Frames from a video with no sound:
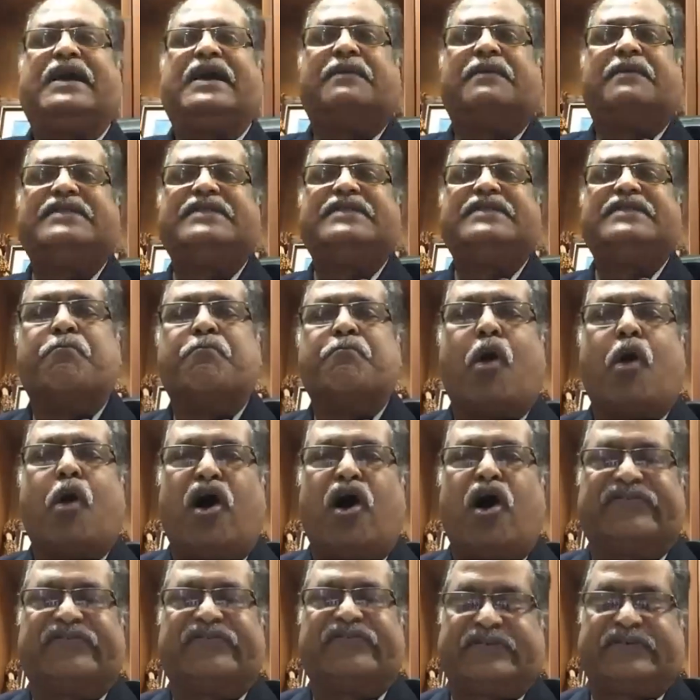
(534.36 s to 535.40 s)
the
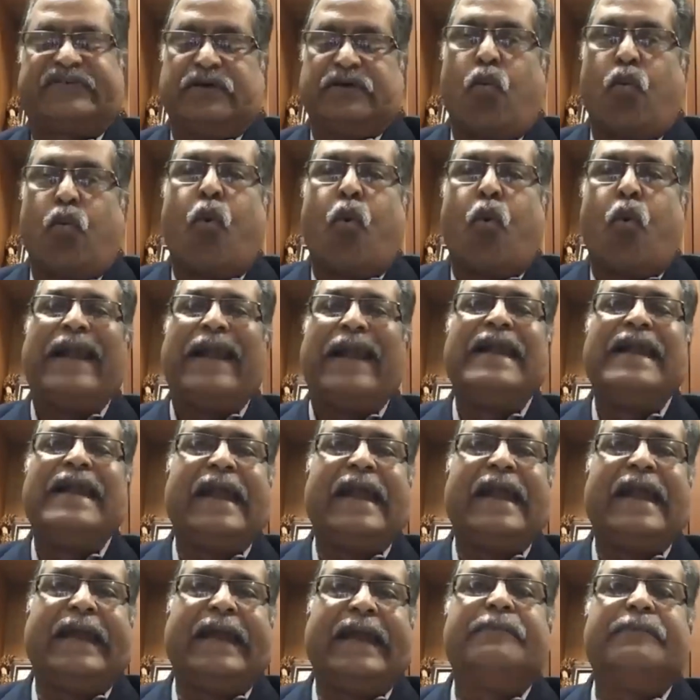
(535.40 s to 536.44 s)
boss one
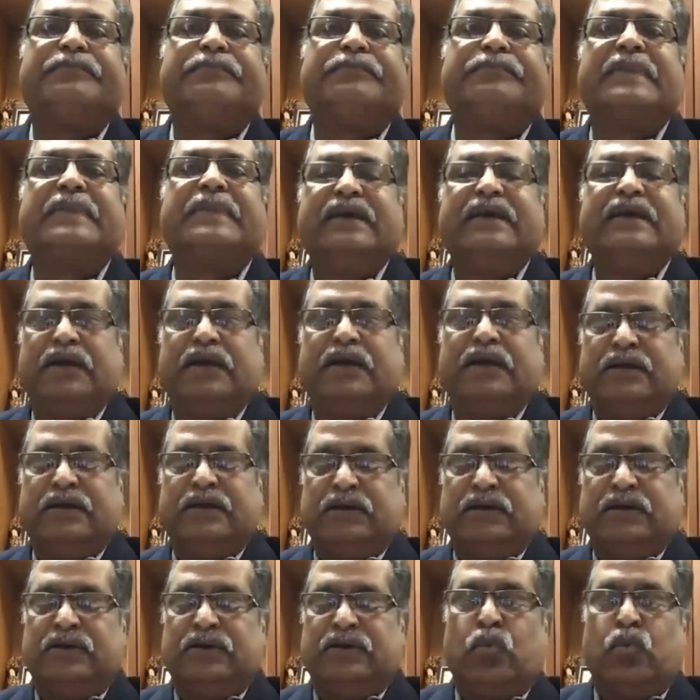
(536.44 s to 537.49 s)
day,
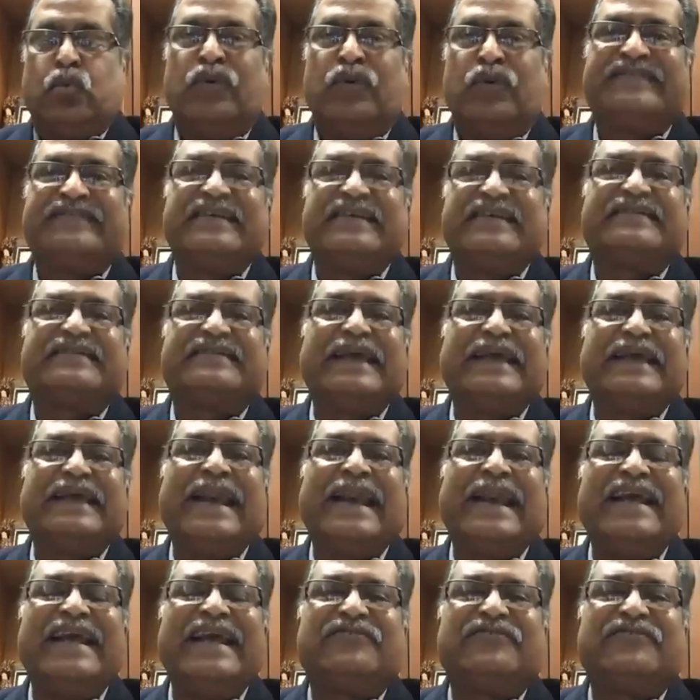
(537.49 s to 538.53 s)
which is in
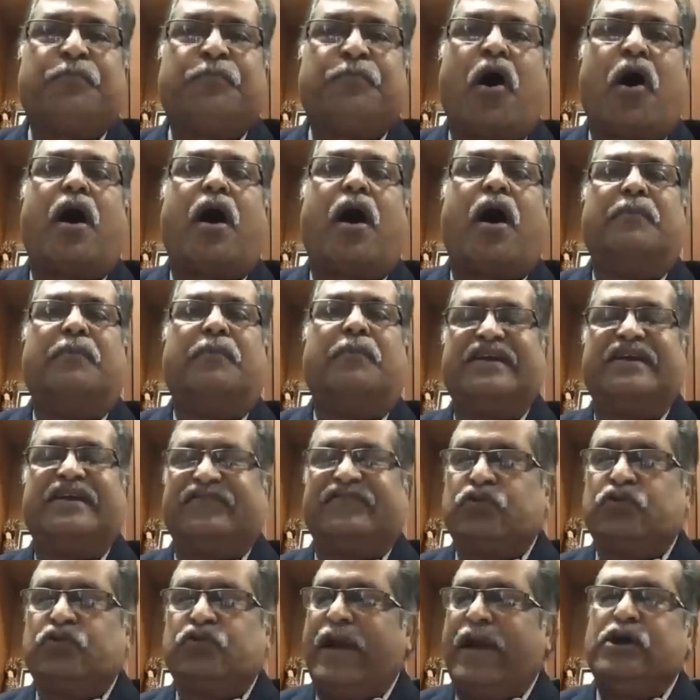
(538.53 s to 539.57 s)
his palm, is
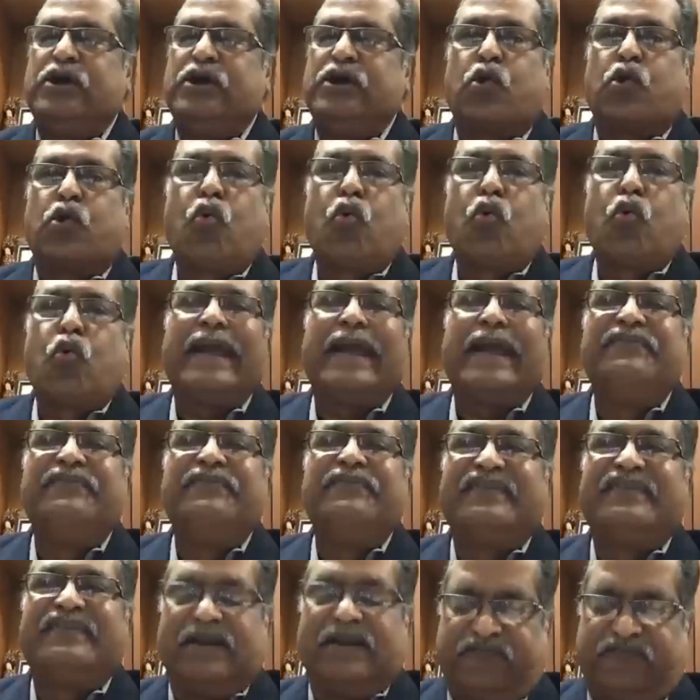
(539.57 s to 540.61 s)
going to rule
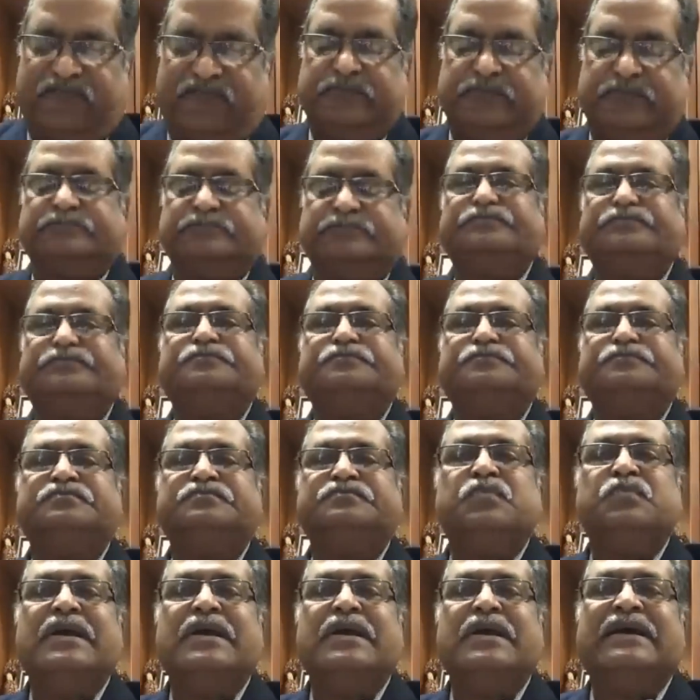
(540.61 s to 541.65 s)
himself.
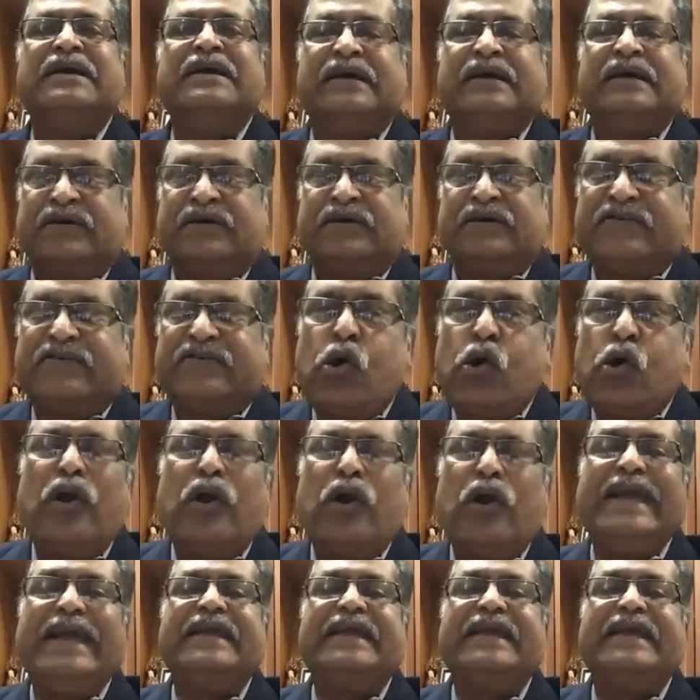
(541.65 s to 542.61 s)
Slowly,